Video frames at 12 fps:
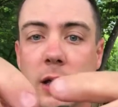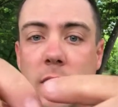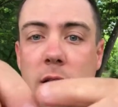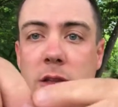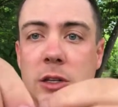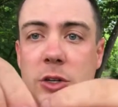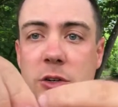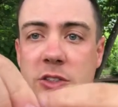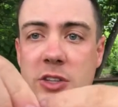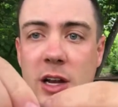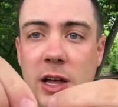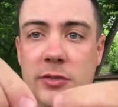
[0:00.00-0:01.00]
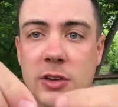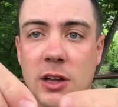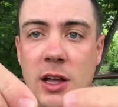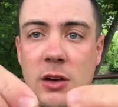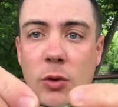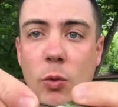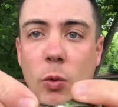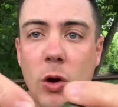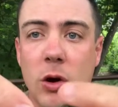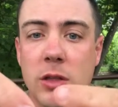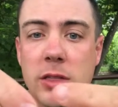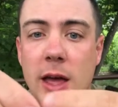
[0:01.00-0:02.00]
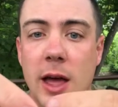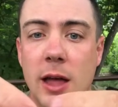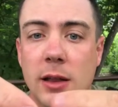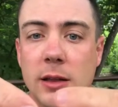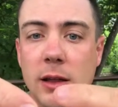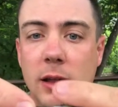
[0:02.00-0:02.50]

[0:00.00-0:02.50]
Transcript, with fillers: And then you're just gonna have to kind of work that.